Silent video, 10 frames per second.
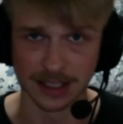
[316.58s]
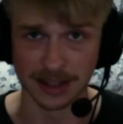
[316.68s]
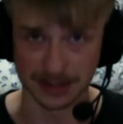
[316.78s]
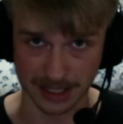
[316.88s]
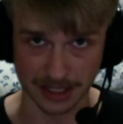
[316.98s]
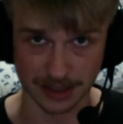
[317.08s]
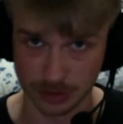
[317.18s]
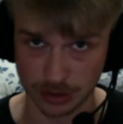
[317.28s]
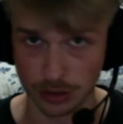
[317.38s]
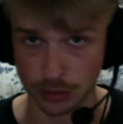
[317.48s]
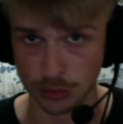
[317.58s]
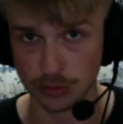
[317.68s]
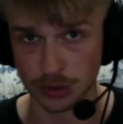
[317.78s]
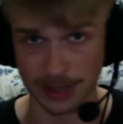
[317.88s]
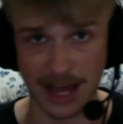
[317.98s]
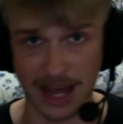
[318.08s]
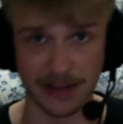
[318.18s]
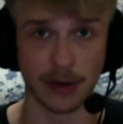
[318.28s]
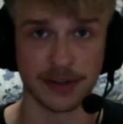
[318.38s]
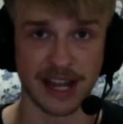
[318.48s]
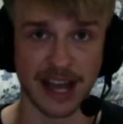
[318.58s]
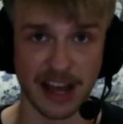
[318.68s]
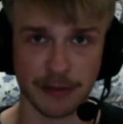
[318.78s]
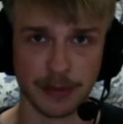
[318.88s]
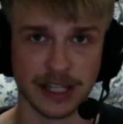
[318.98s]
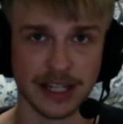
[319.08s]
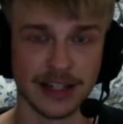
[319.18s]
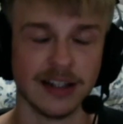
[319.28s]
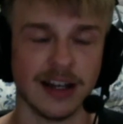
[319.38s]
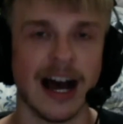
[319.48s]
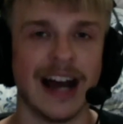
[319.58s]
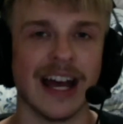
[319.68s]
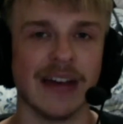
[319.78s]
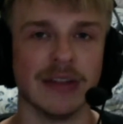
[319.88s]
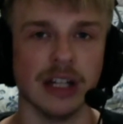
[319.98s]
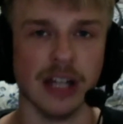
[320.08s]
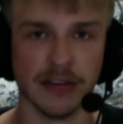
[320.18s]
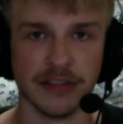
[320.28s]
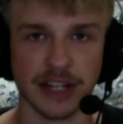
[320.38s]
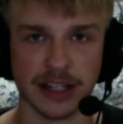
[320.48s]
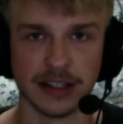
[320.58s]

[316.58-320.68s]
the 2.5 hours I have played, I have loved it.